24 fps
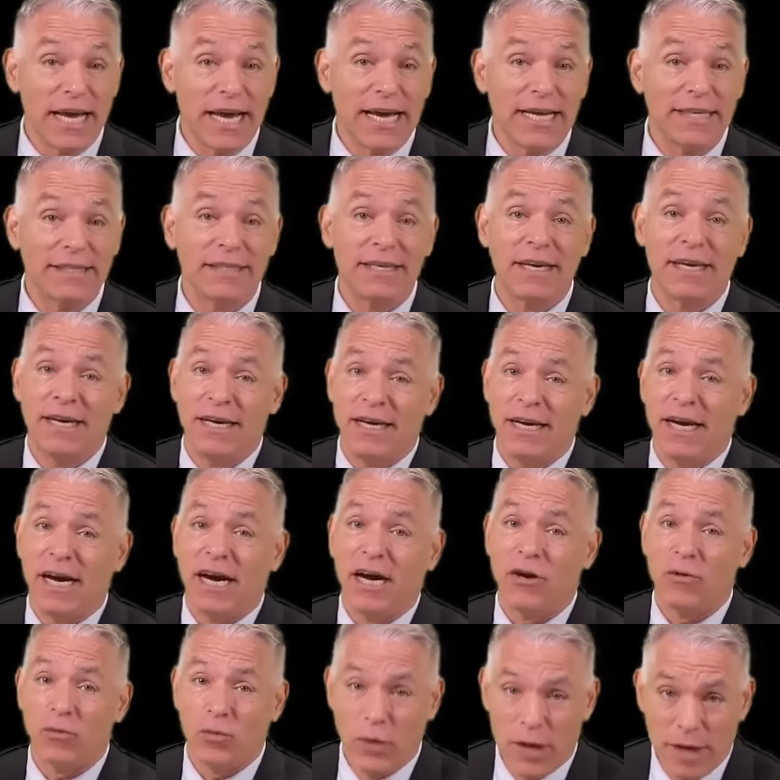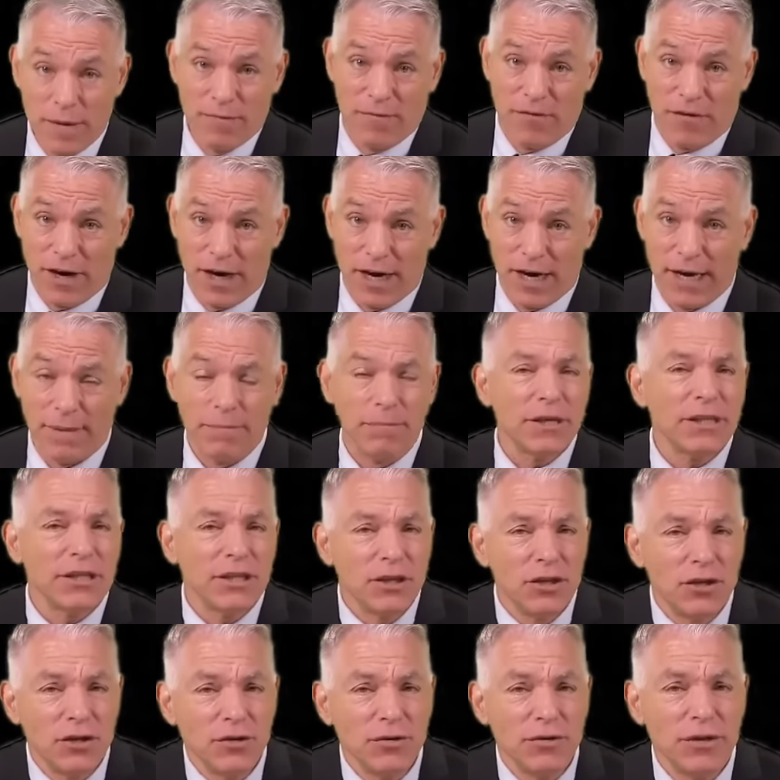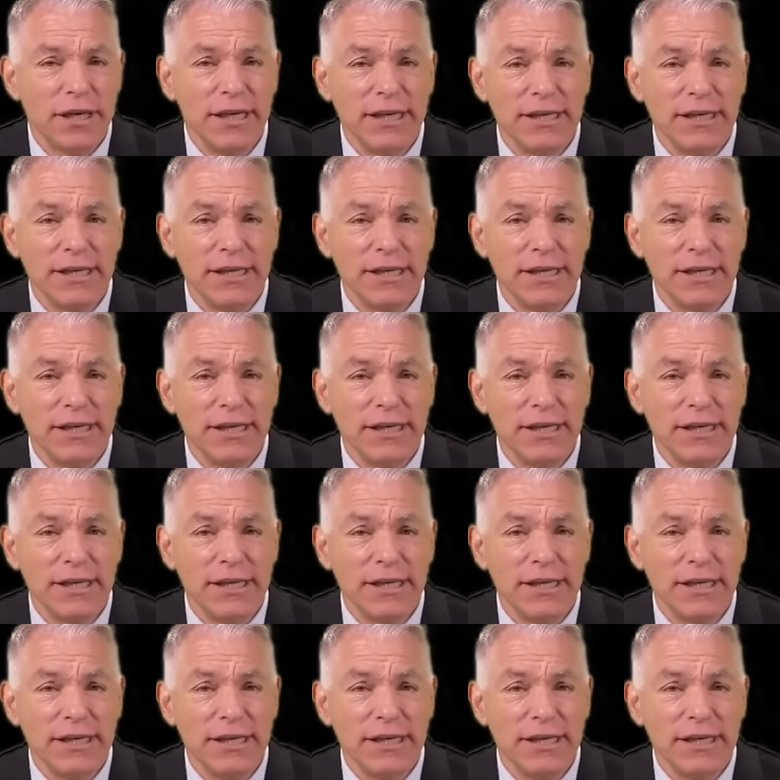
If 3 million people unfollowed,